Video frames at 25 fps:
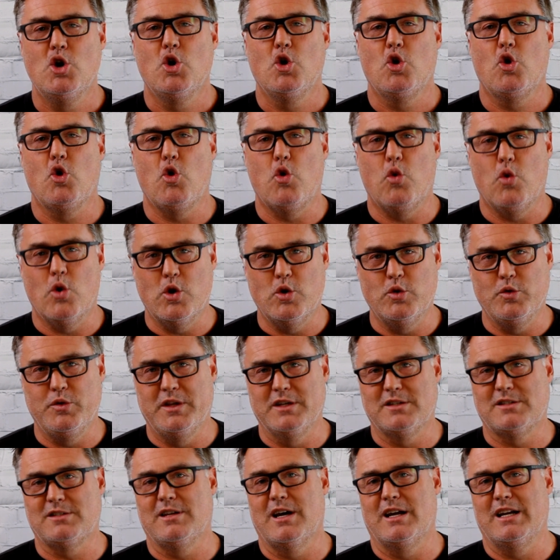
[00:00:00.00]
quote the
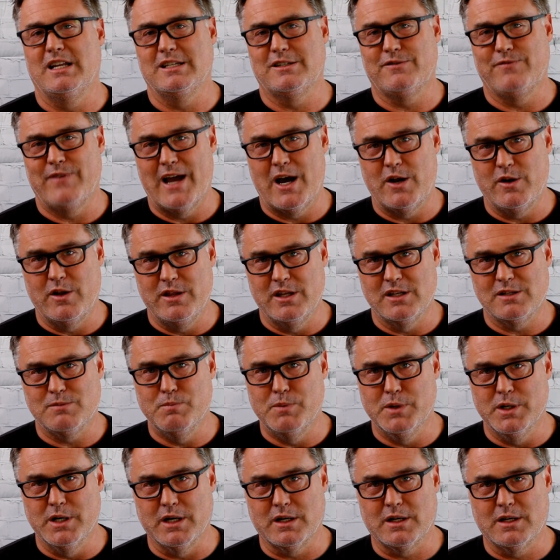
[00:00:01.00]
studies found in this
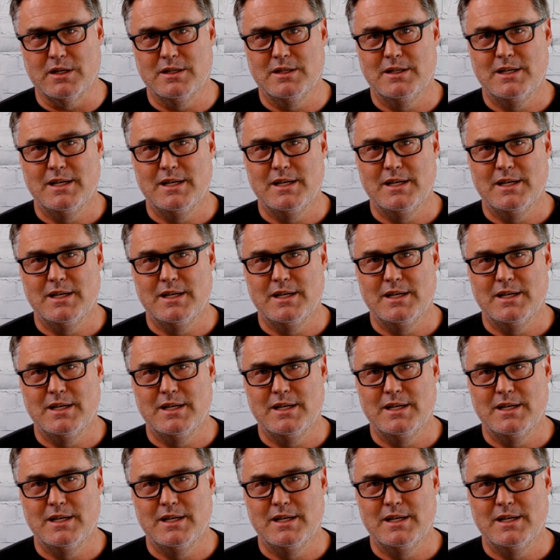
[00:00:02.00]
book.